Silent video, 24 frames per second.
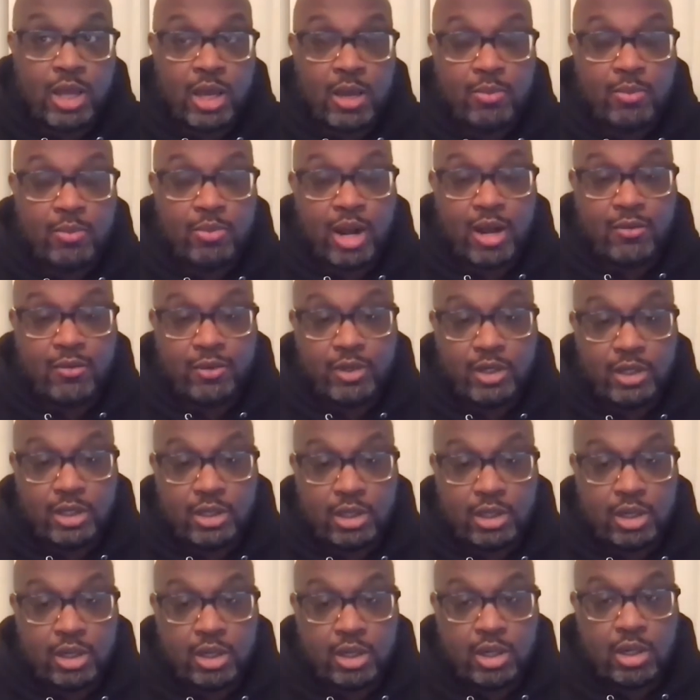nonprofit
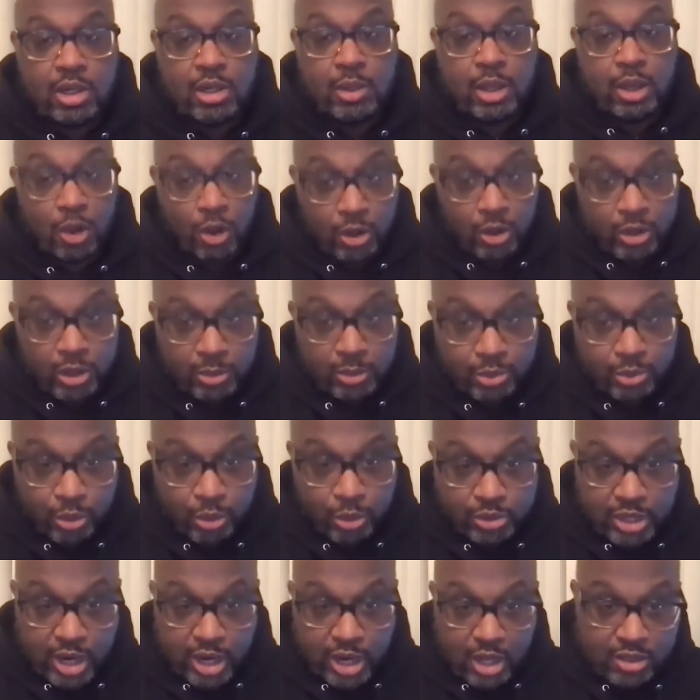um, and called it pro
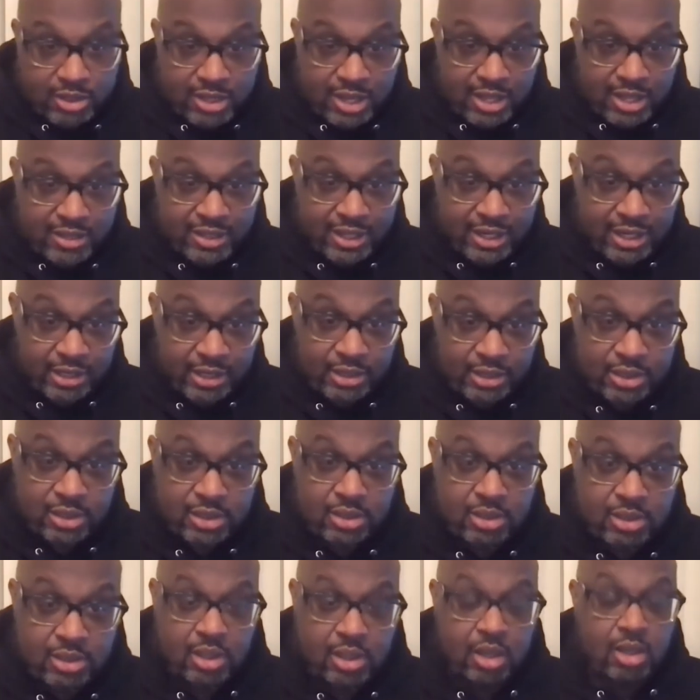scholars
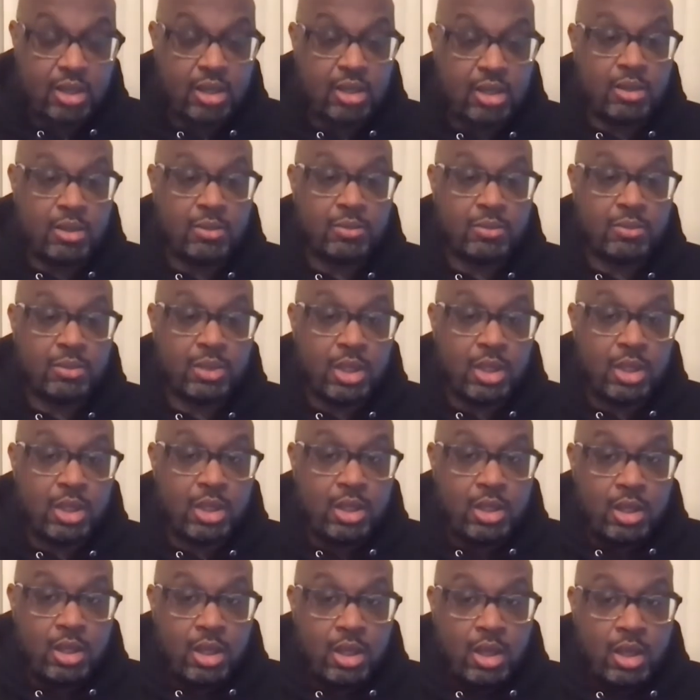athletics um,
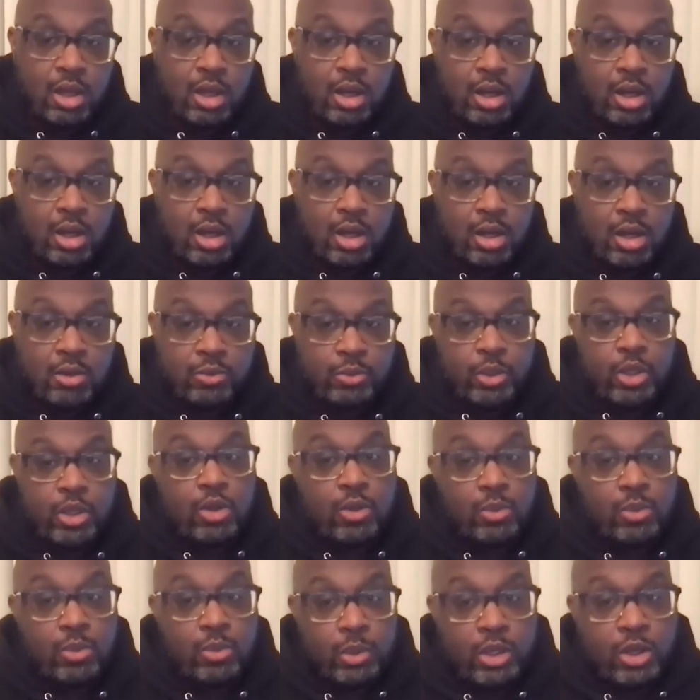uh, we,
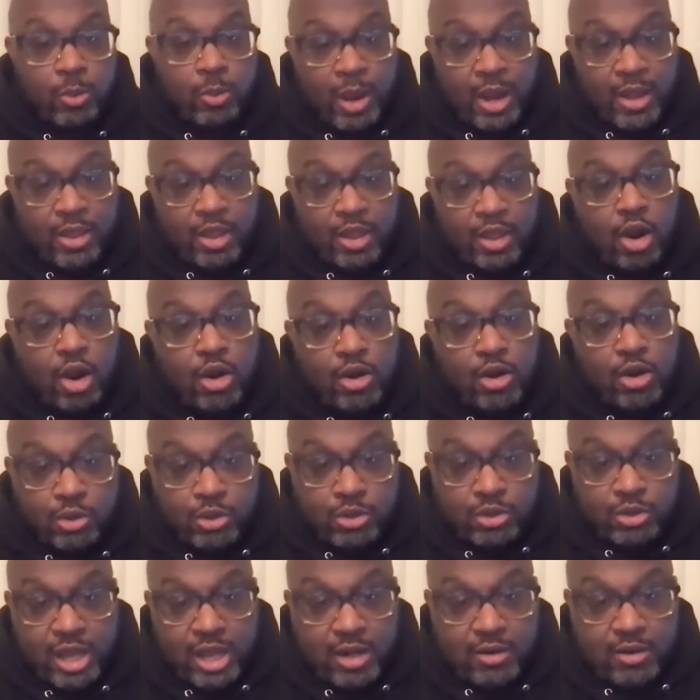we go by the
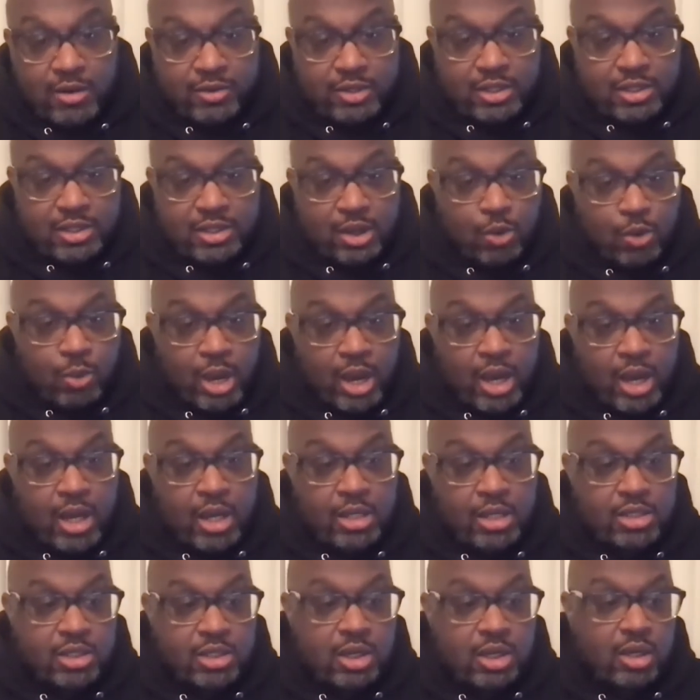cardinals out of this
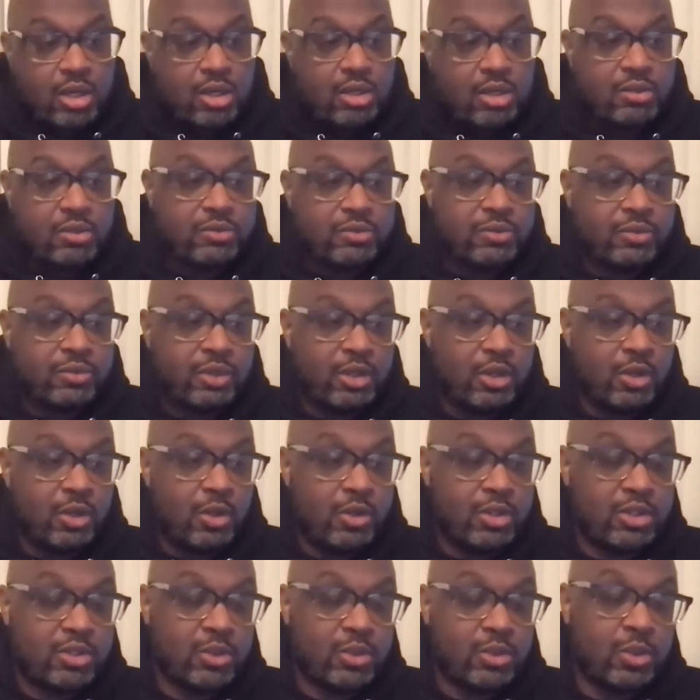homage of you know
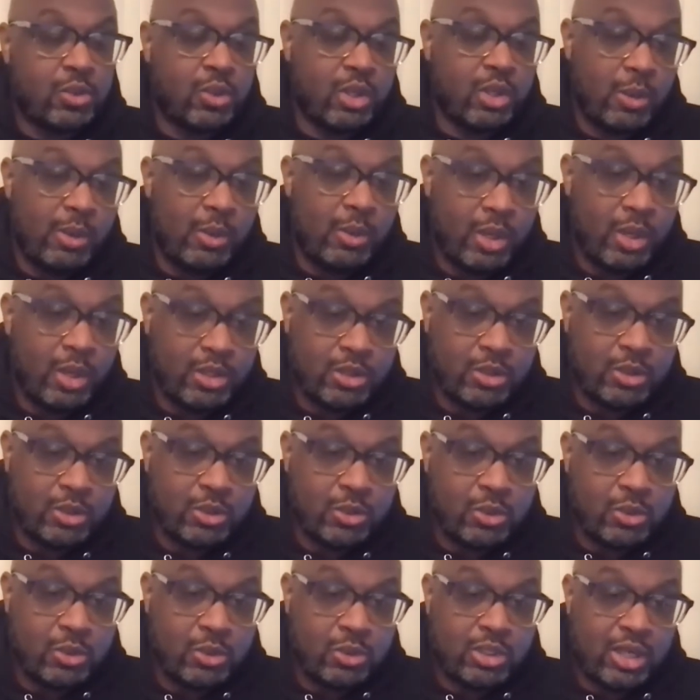the school that we went
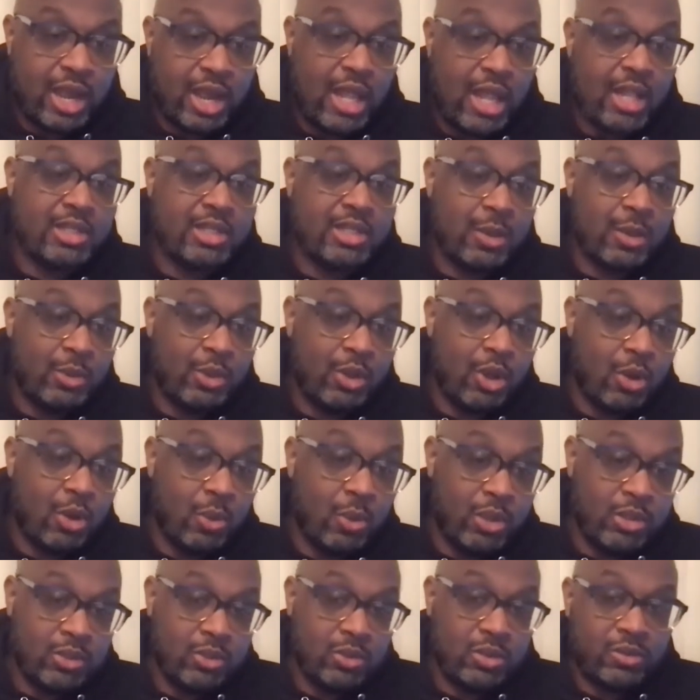to the college that we all
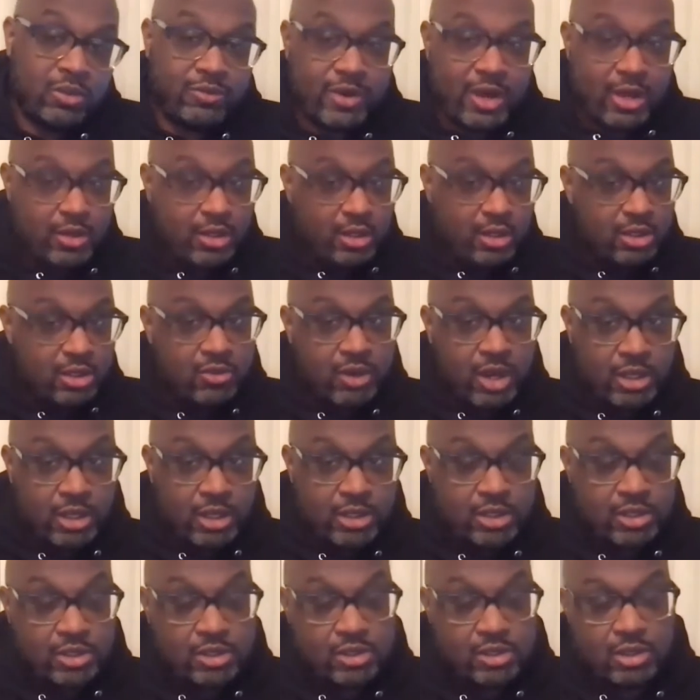went to the founding
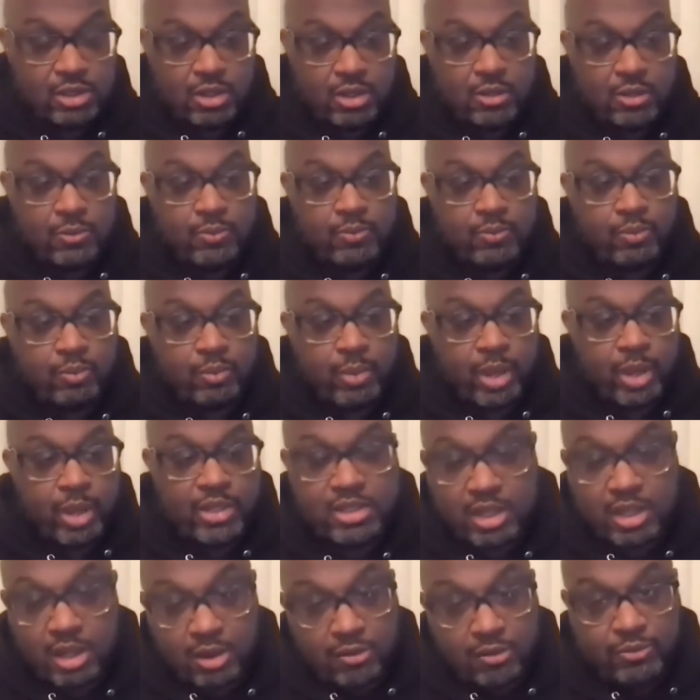directors um,
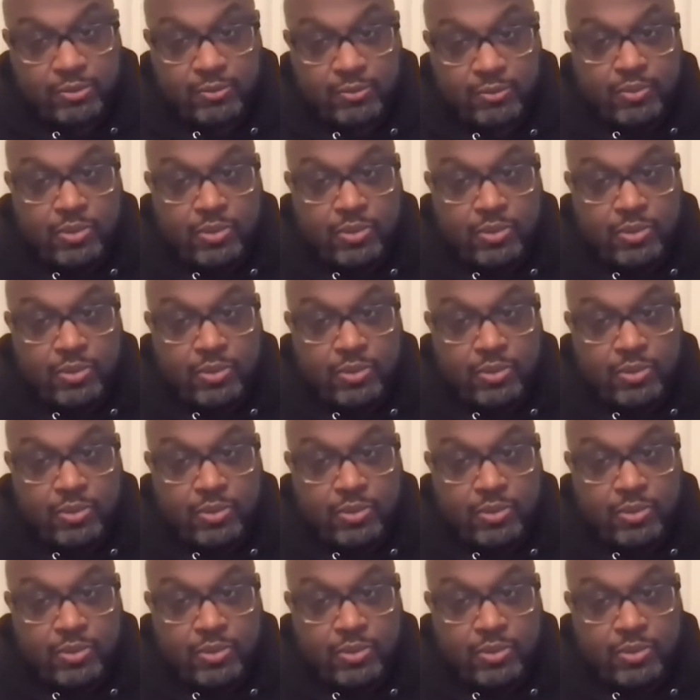myself